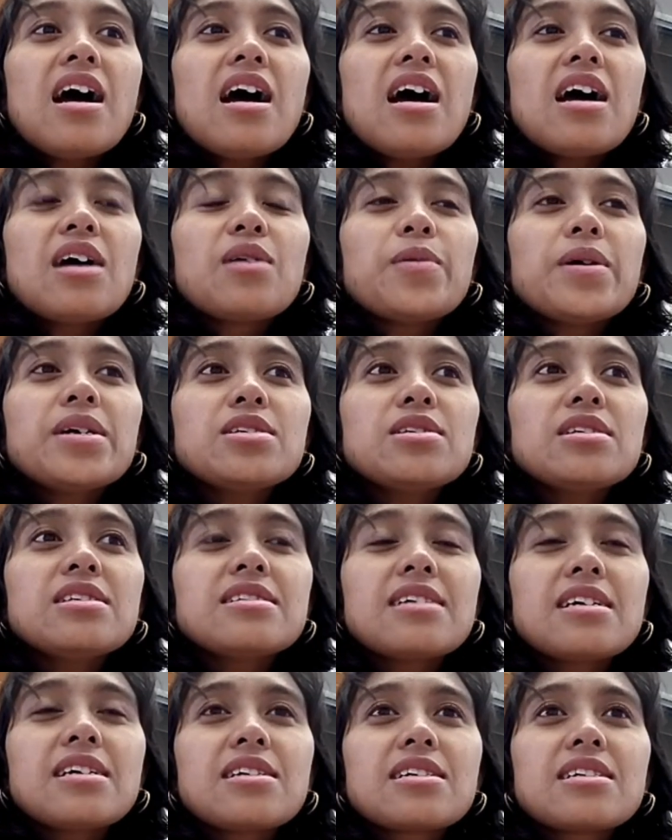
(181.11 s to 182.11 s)
I went
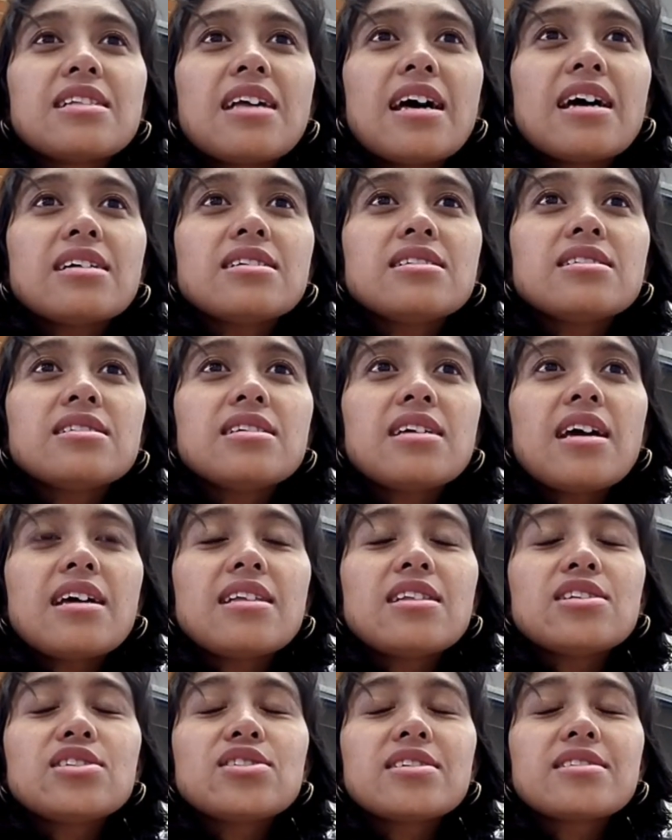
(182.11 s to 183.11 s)
inside the class,
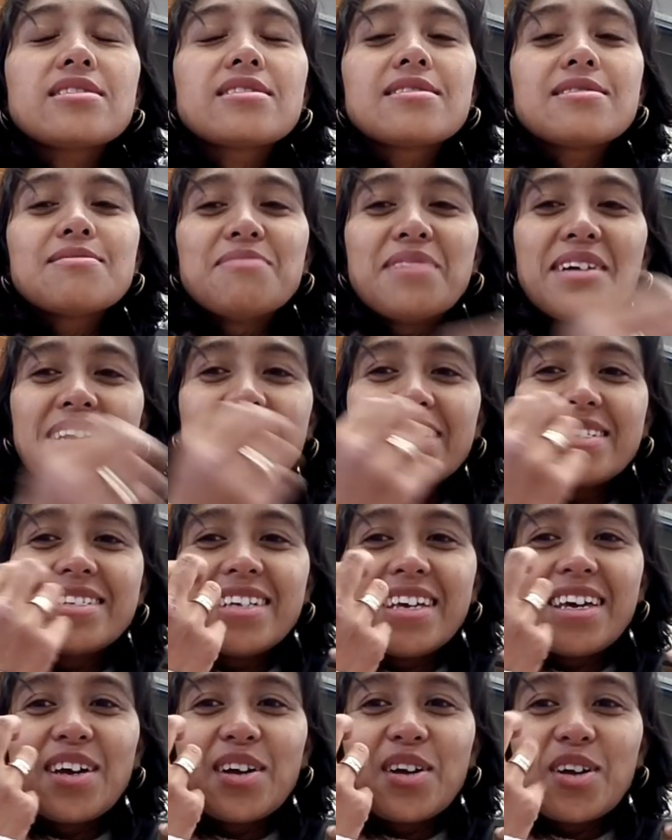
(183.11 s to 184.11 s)
and then just my
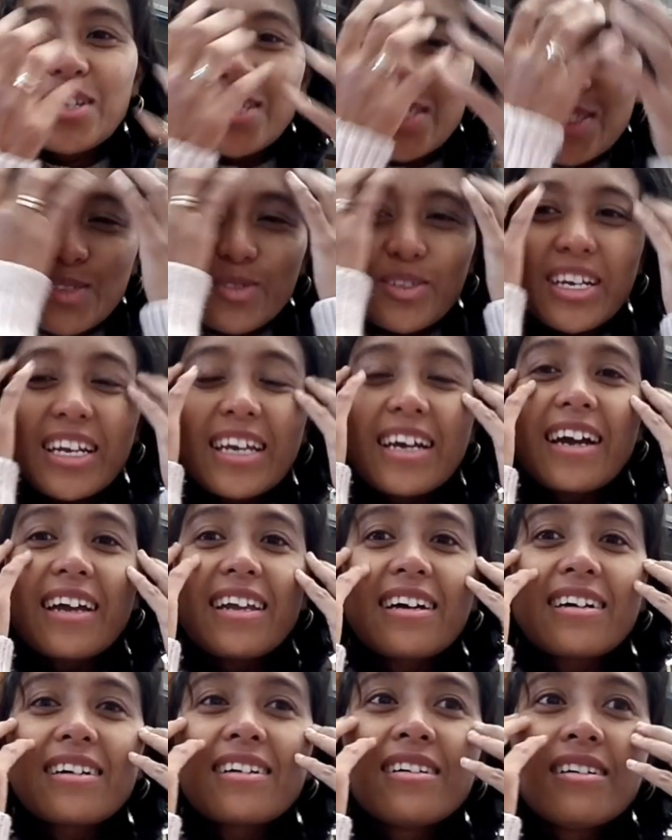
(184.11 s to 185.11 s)
tears really
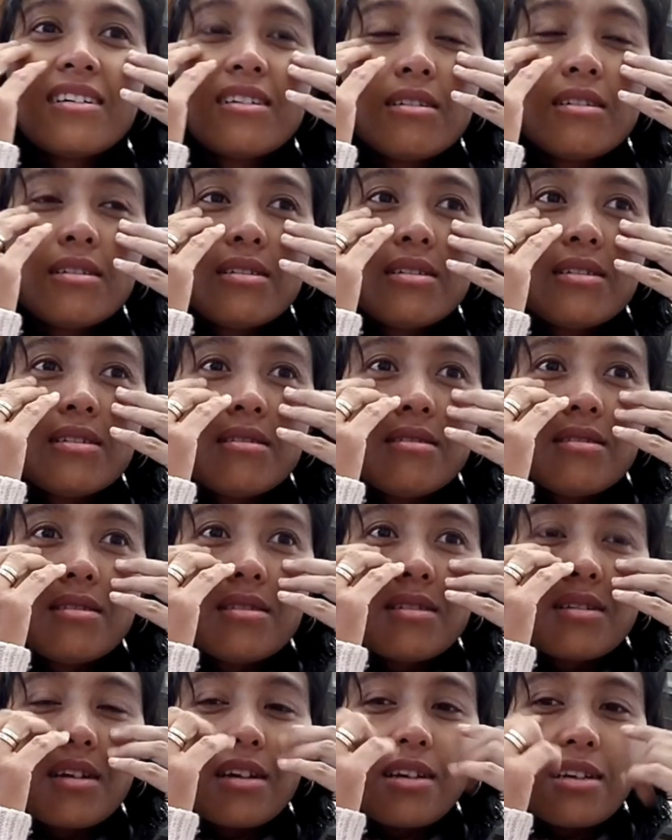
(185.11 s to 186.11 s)
kanang
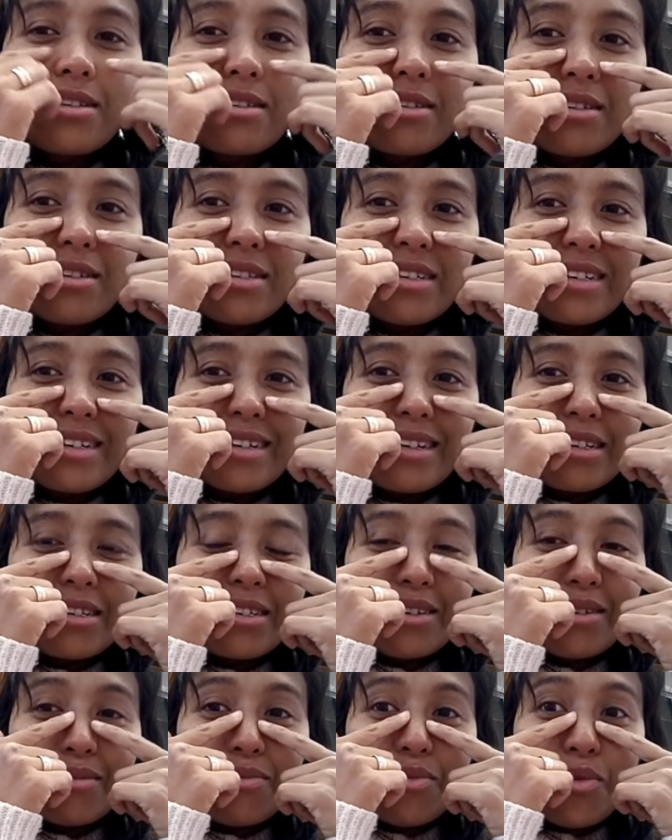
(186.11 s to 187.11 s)

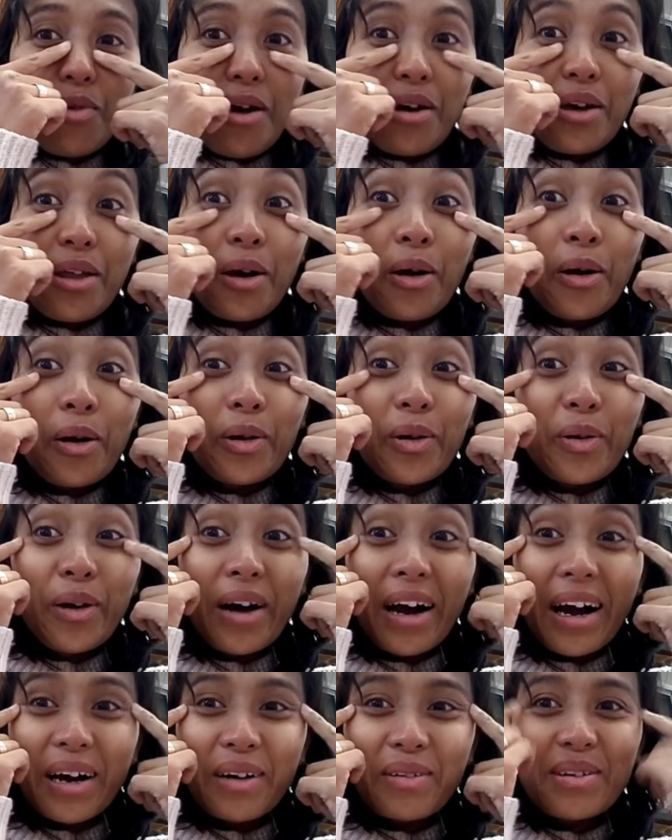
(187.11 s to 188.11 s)
namuwag ako
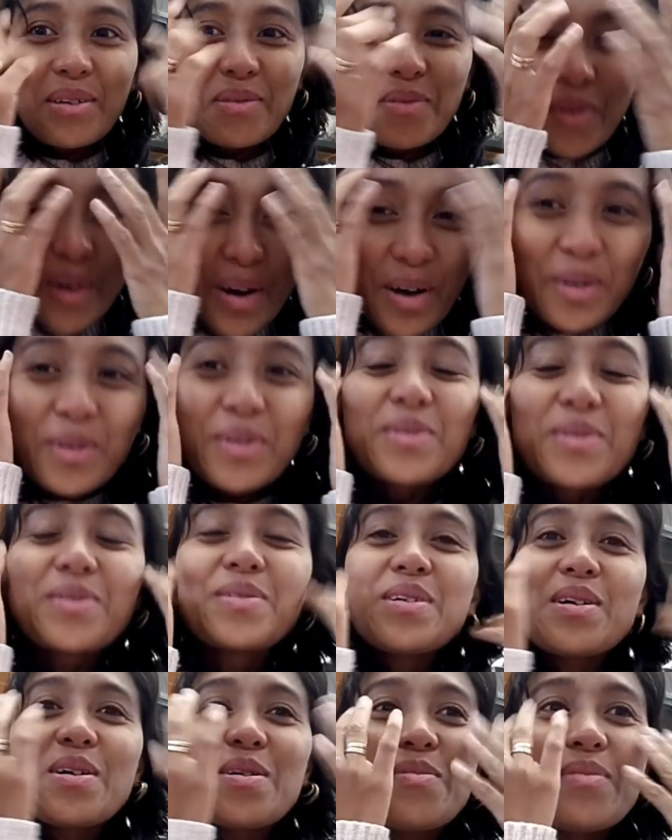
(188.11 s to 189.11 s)
luha, namuwag
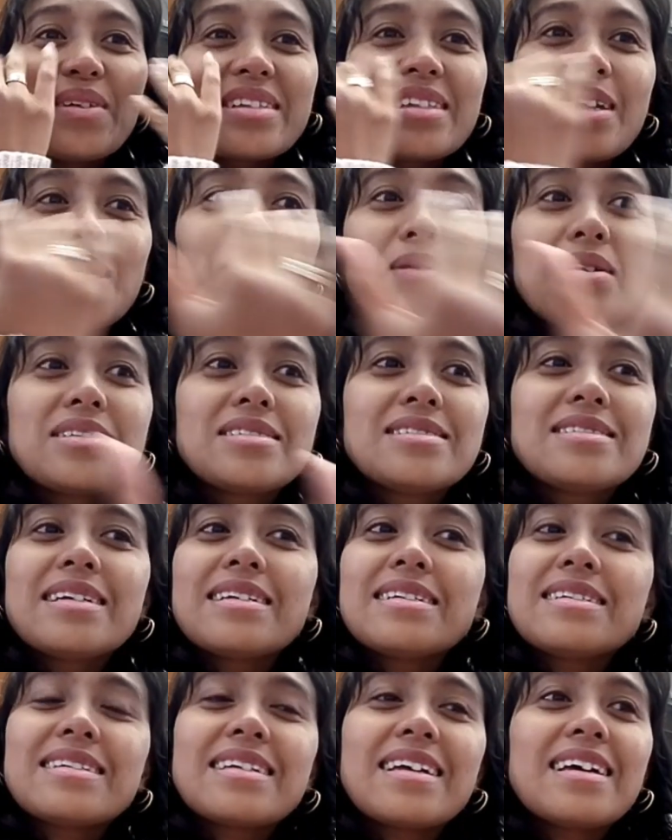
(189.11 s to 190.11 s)
akong mata, but
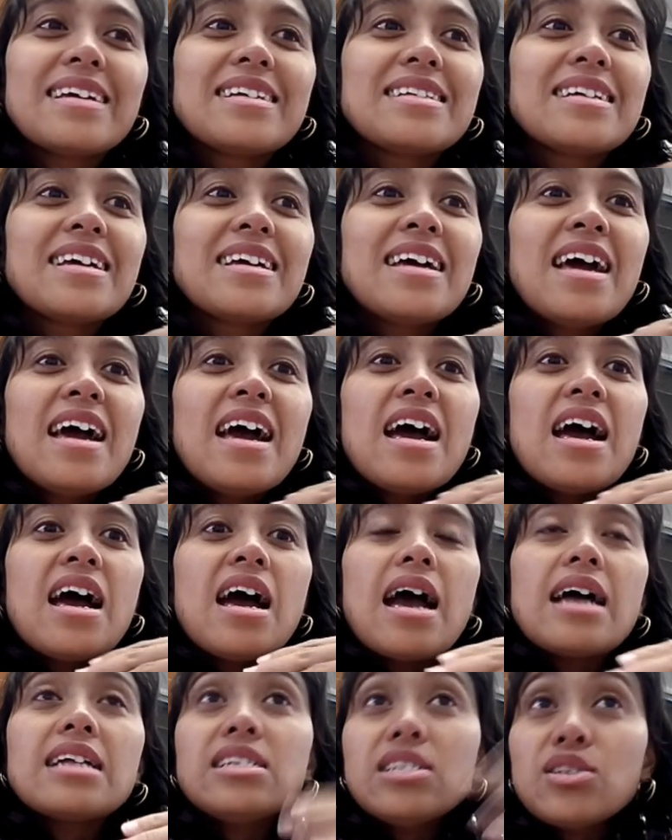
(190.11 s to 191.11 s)

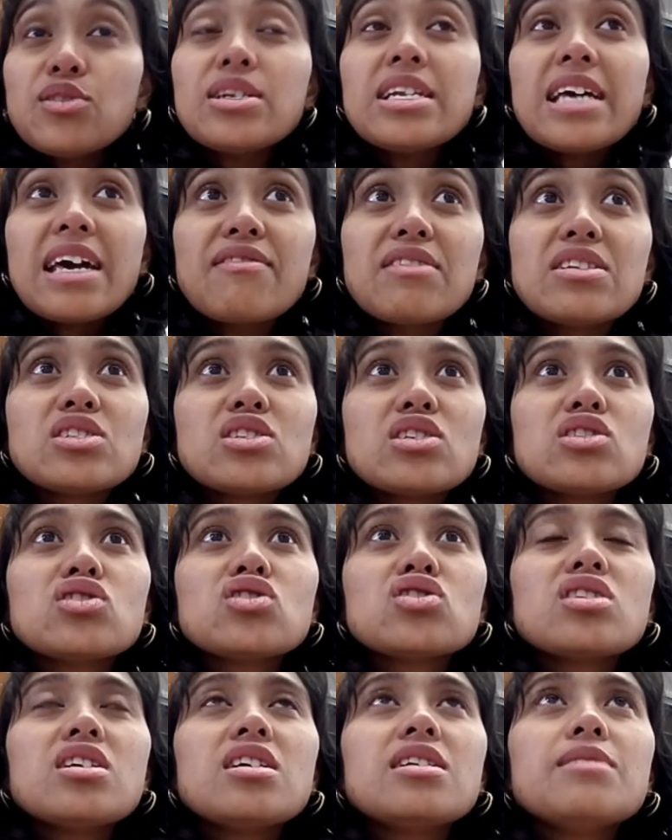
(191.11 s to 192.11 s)
I didn't really have
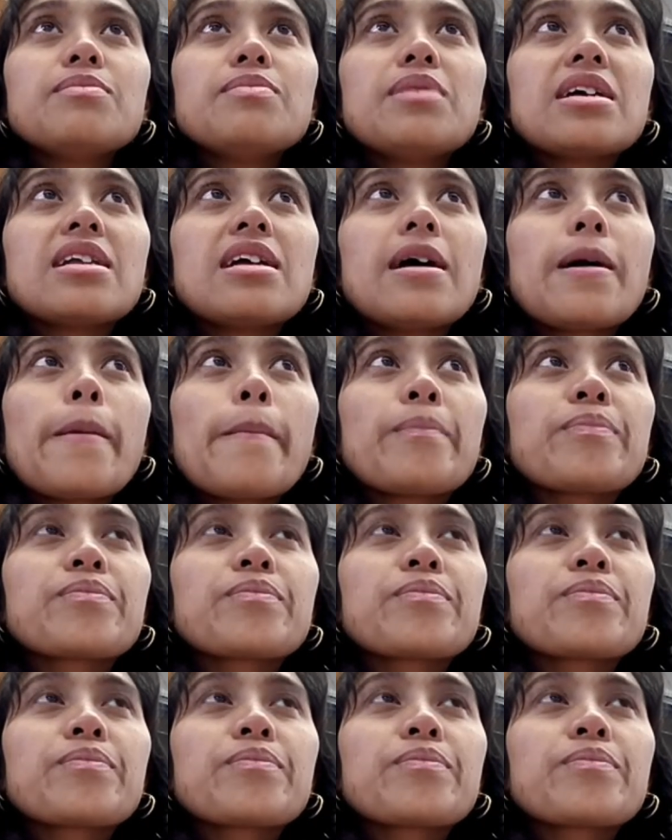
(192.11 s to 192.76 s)
intention, but I